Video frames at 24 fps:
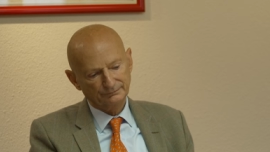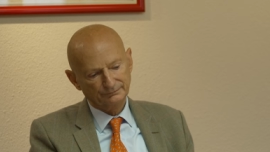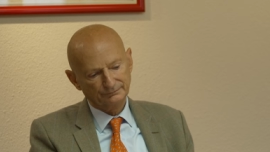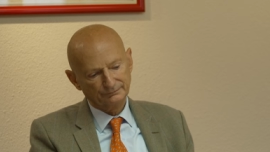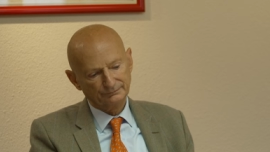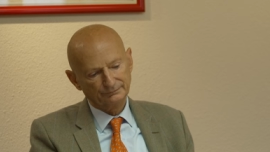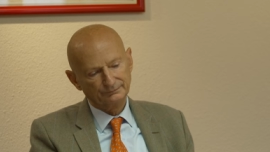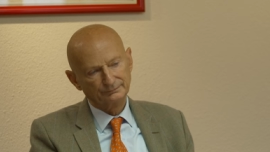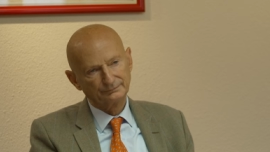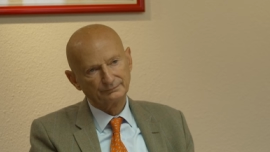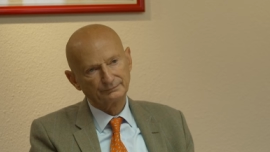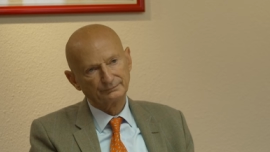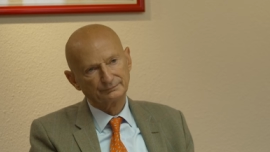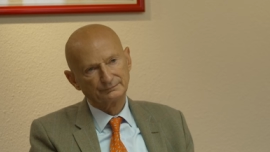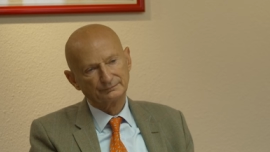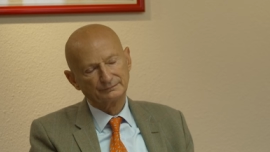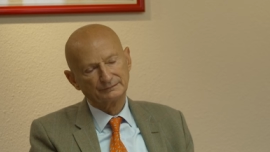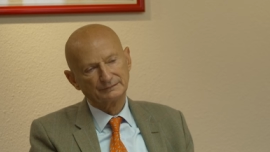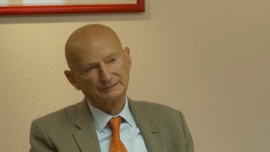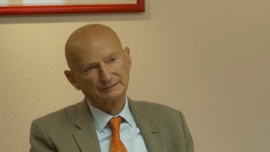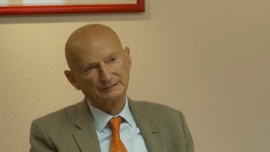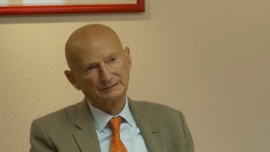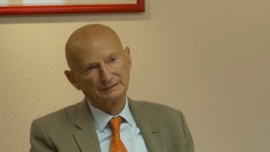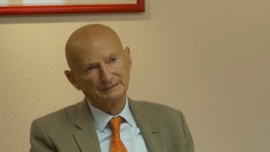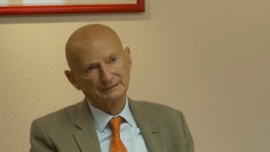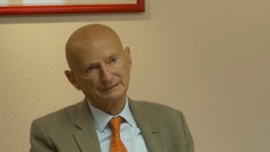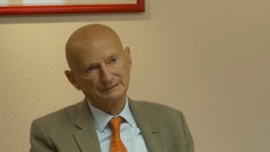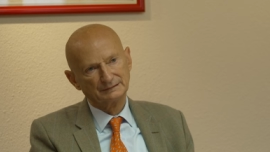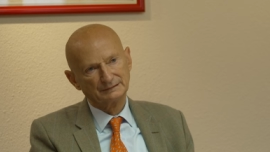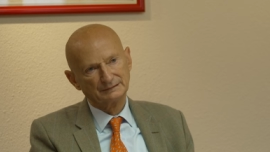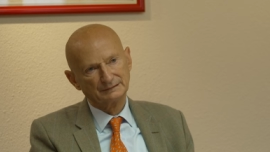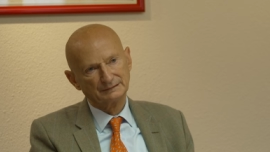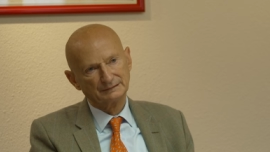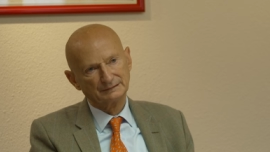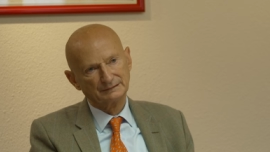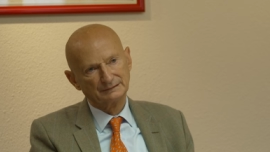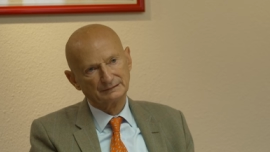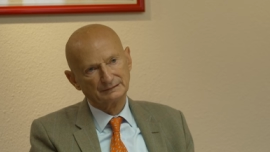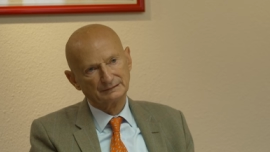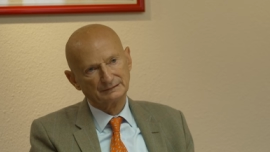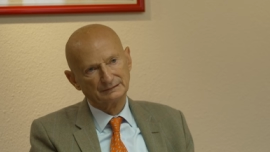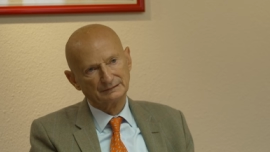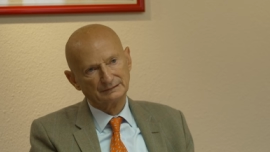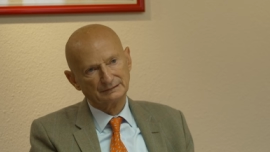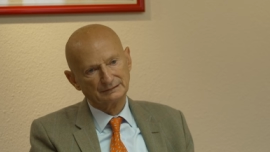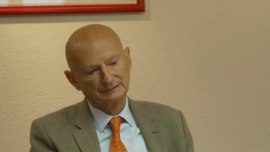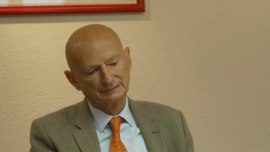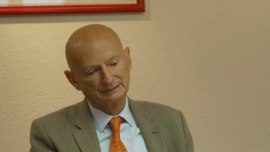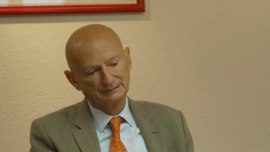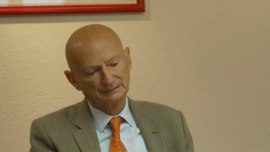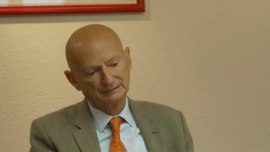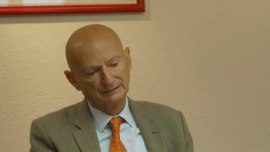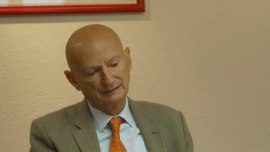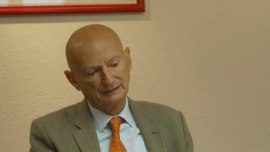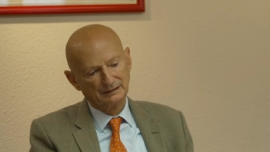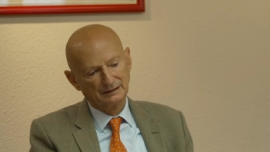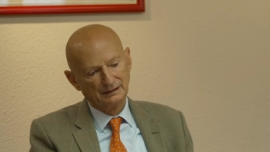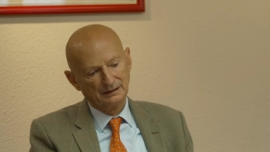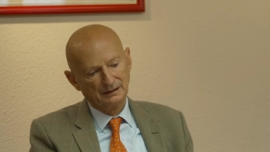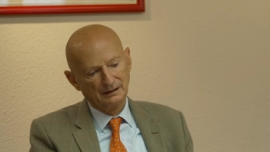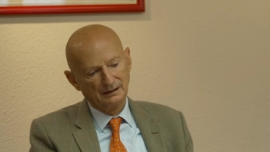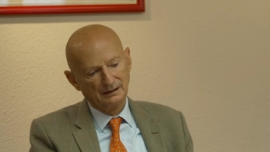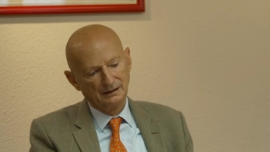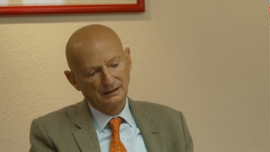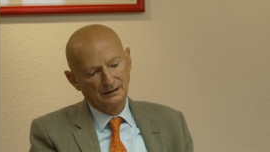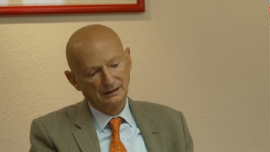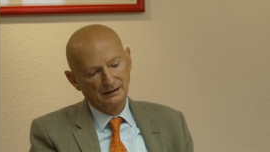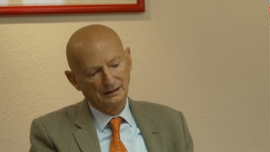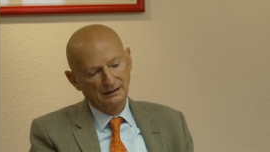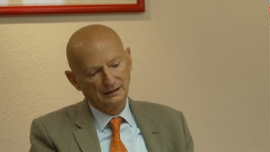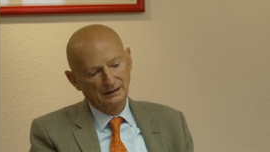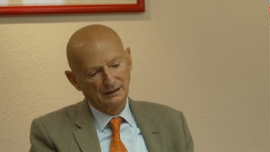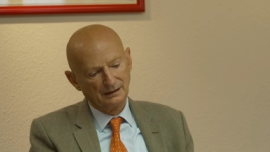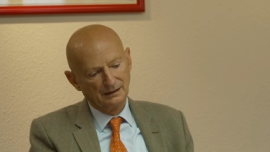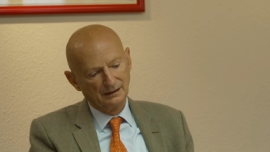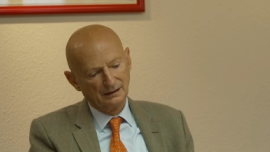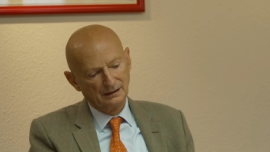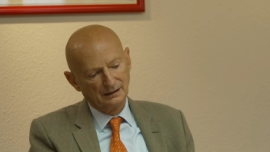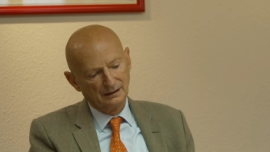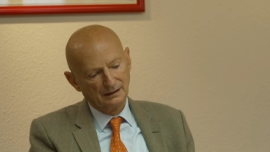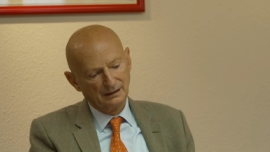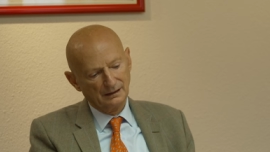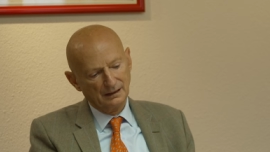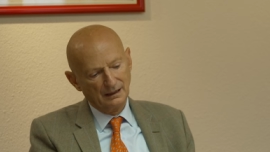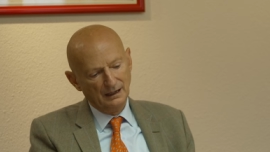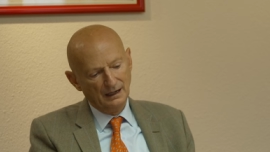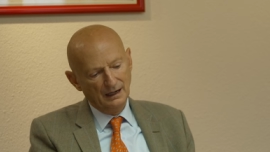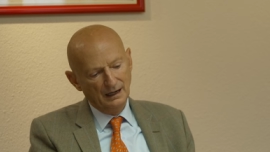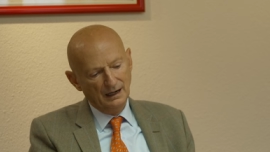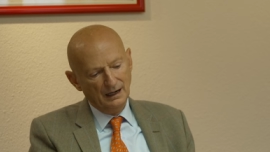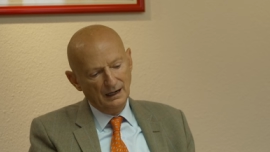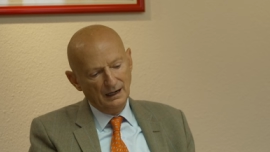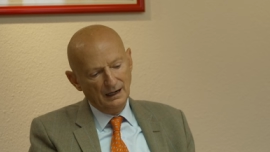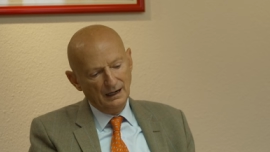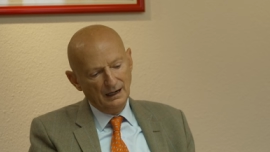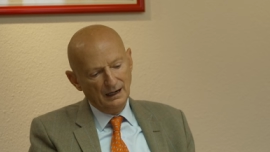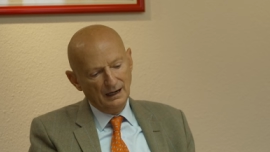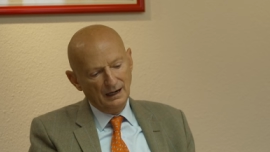do you think they could anyway correct the kind of problems the lockdown has caused?